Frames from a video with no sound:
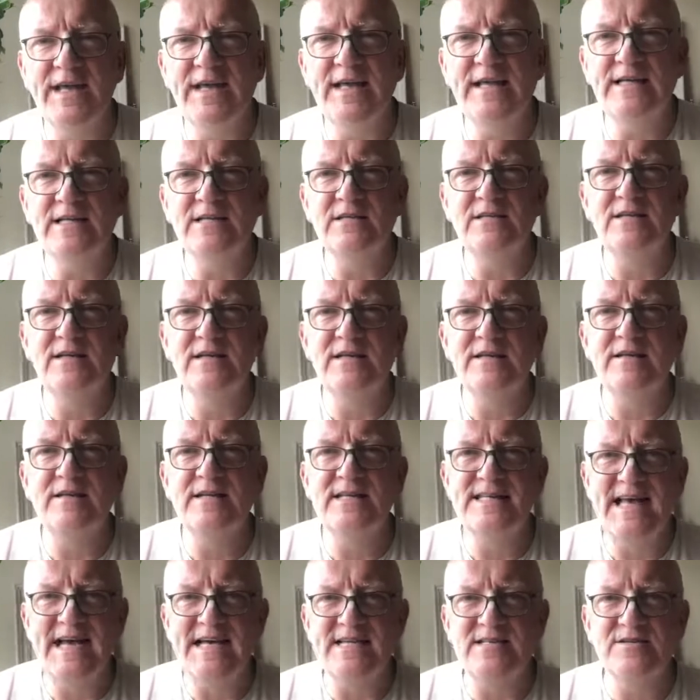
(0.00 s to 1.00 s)
heat near the
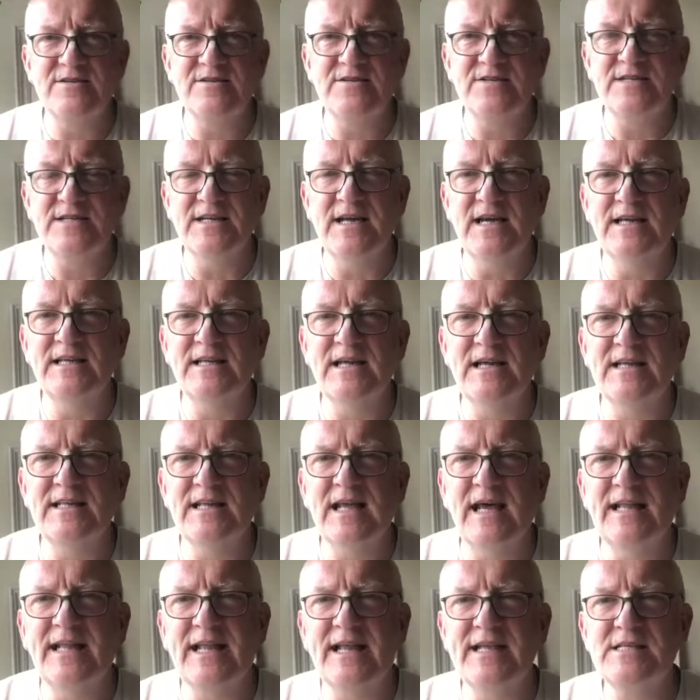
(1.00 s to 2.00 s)
desert,
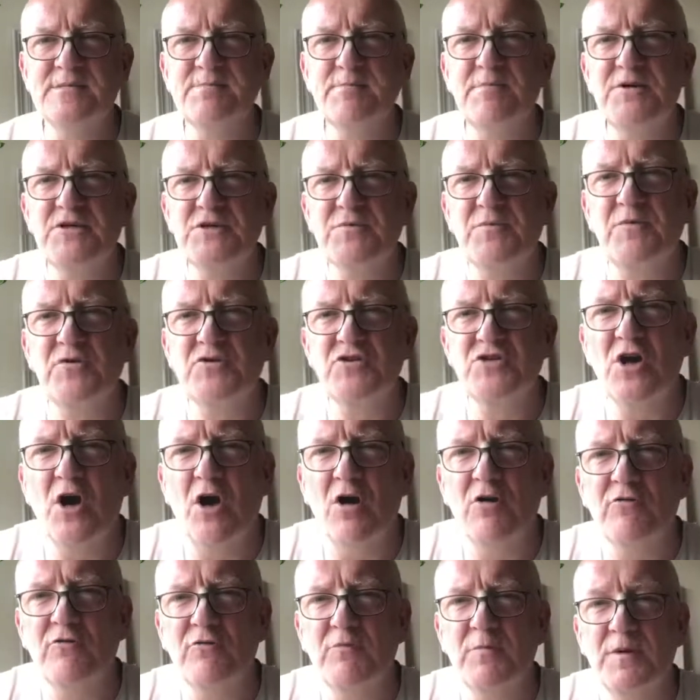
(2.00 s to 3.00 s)
and that's much more
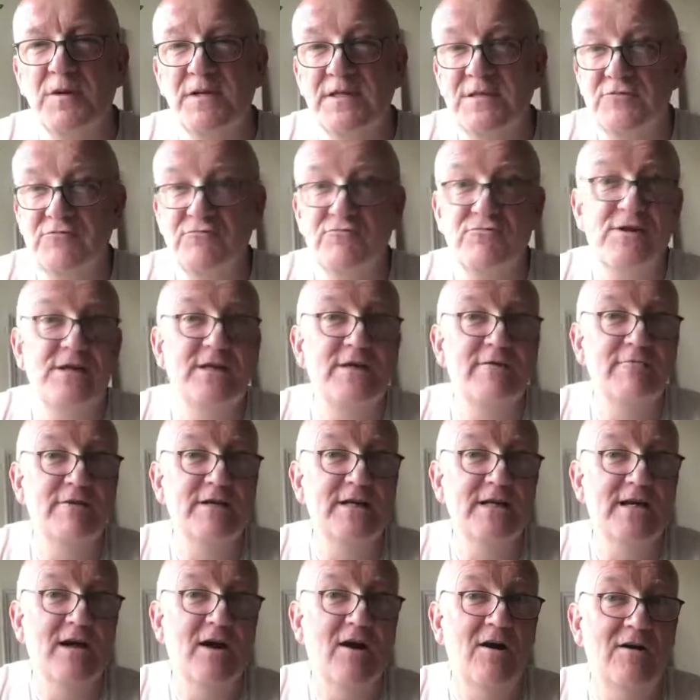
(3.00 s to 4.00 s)
tolerable. It's
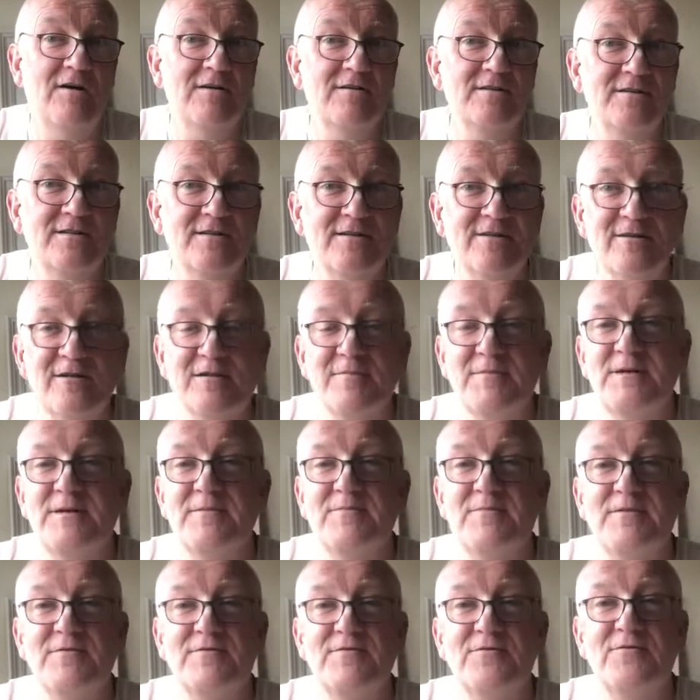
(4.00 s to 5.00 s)
really hot, you know, it can be
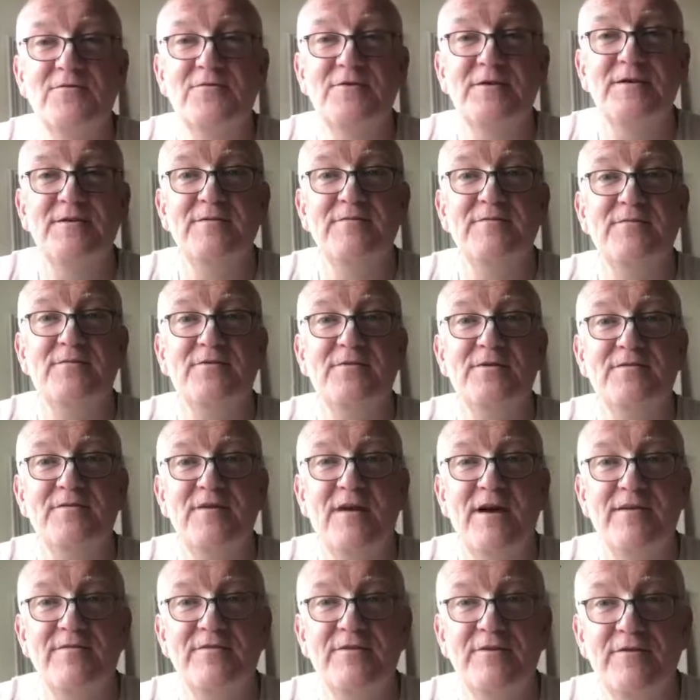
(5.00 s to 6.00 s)
up to
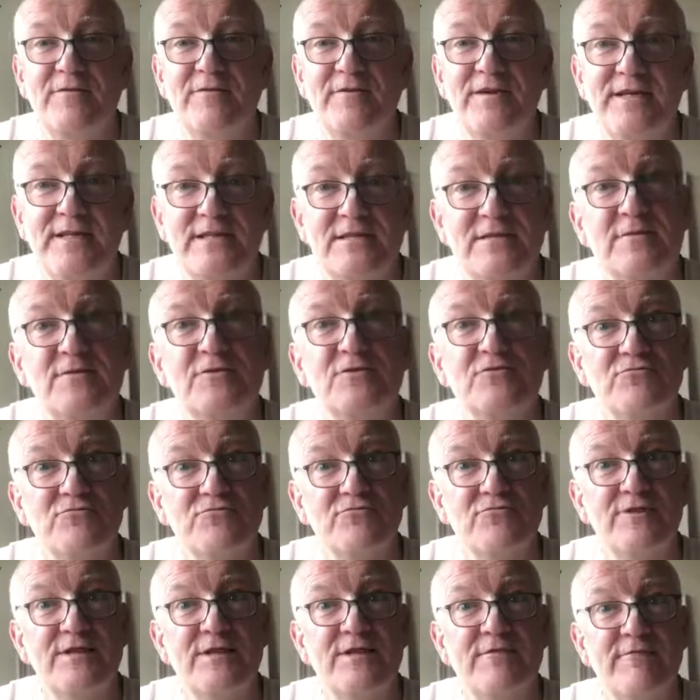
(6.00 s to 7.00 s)
40-45 degrees, so it's
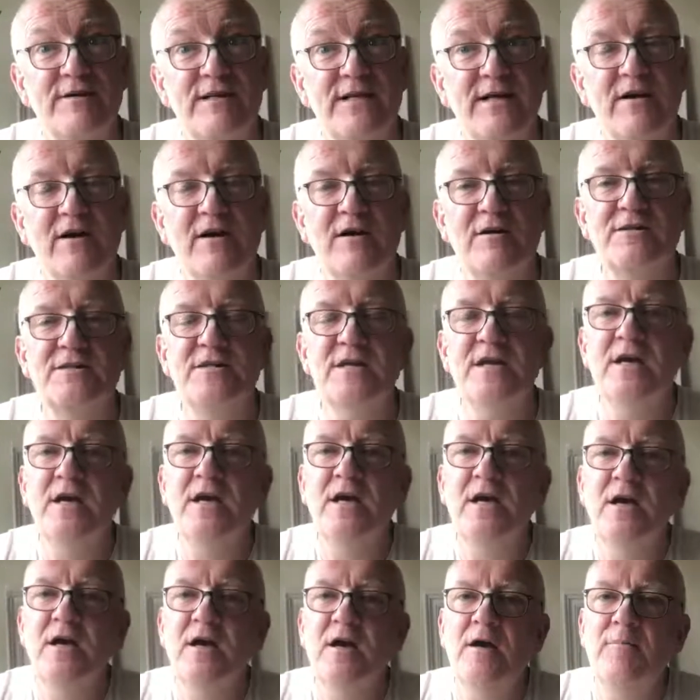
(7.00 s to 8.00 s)
really hot.
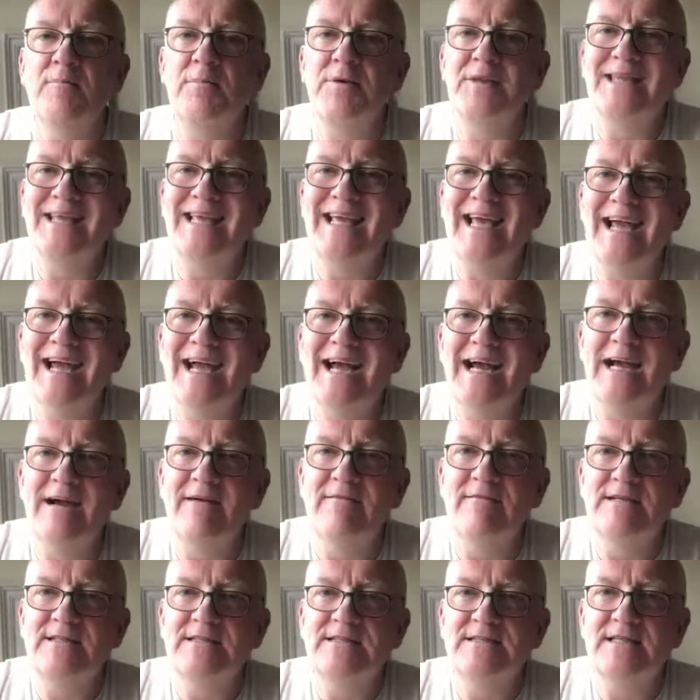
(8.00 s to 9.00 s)
But the
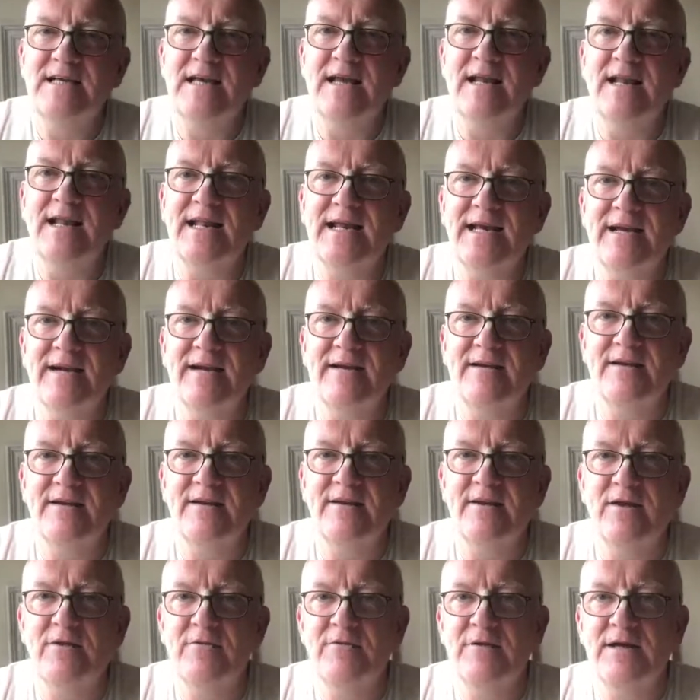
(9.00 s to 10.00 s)
air is clear, you
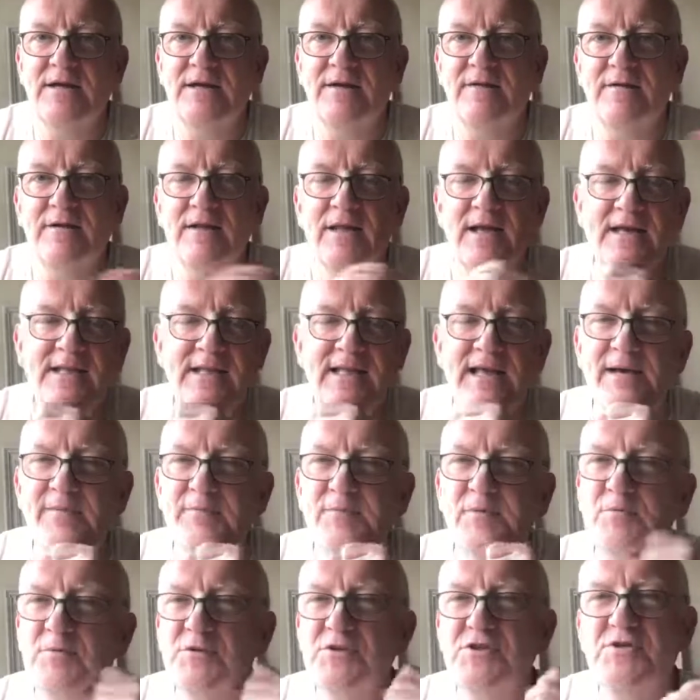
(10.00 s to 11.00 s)
know, like that.
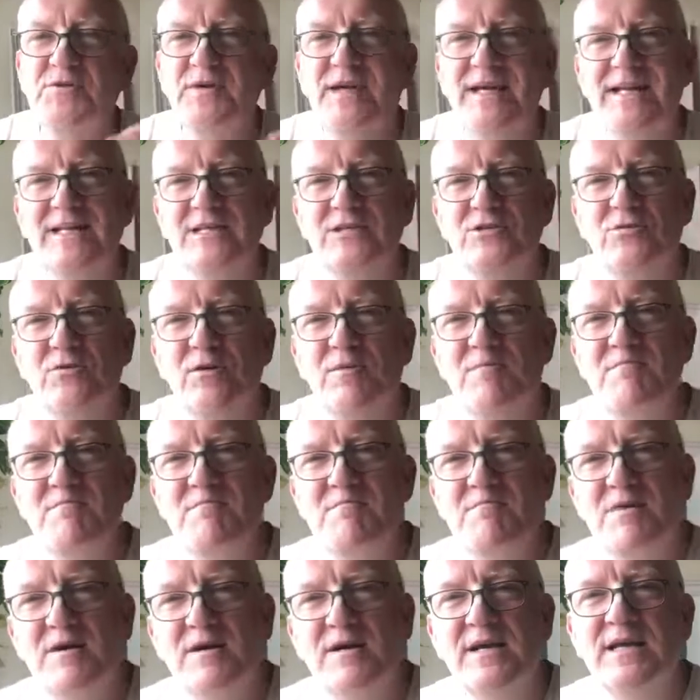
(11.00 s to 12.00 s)
But once you get into a
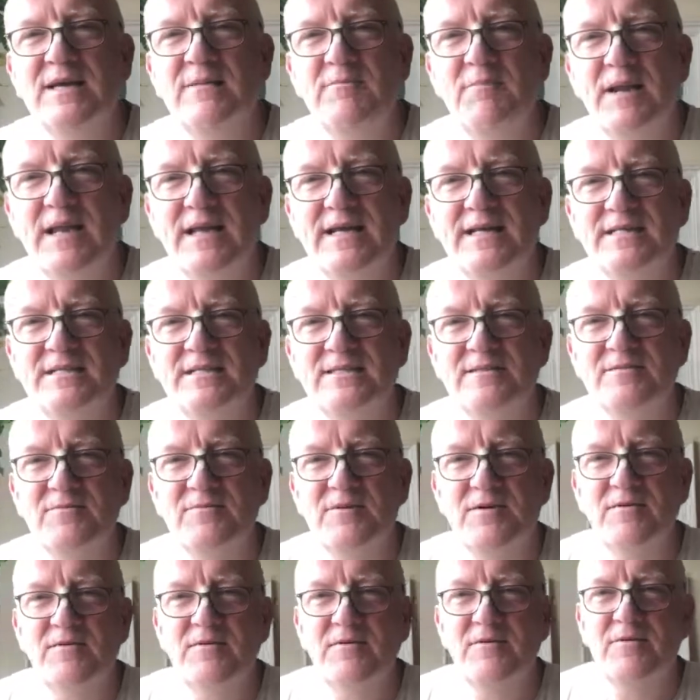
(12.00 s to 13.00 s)
muggy place
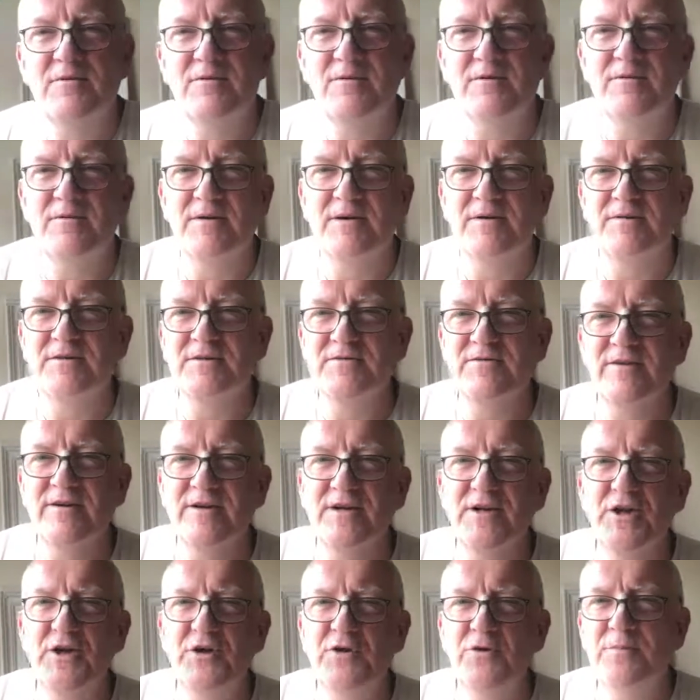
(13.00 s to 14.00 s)
where it's very
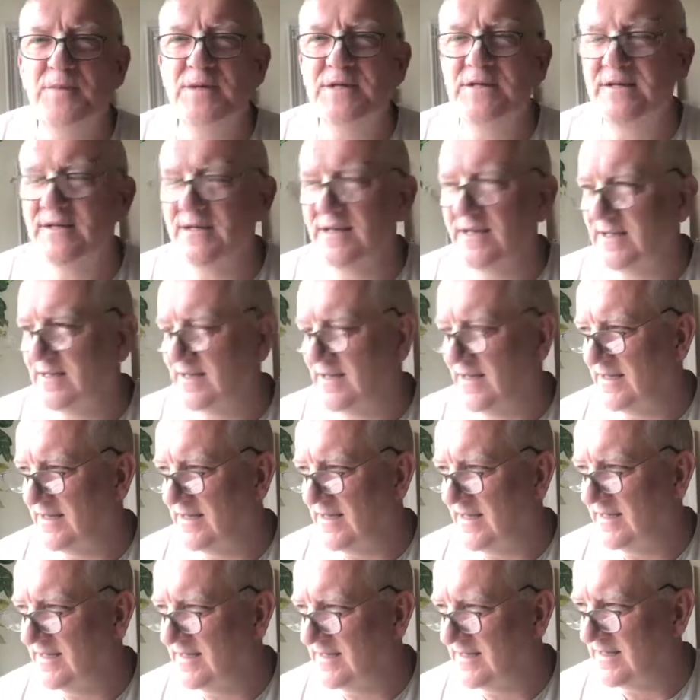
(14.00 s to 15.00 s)
humid
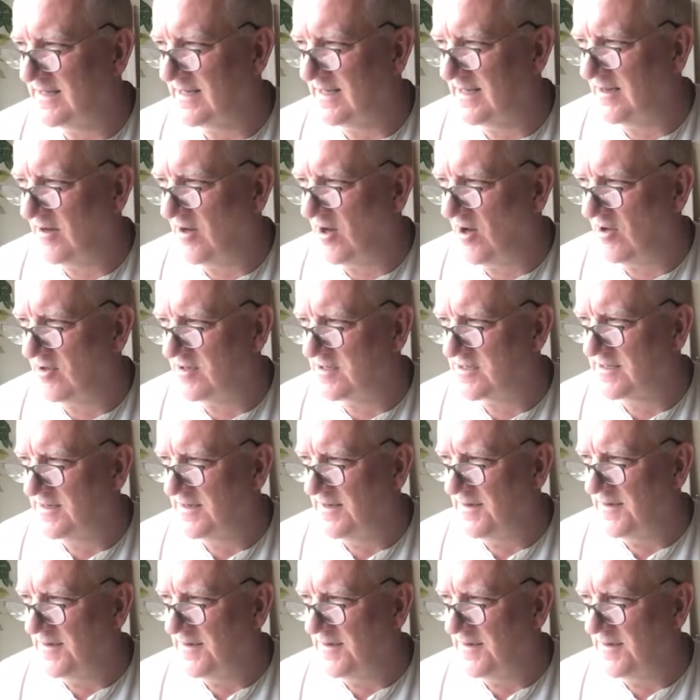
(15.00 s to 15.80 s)
and hot,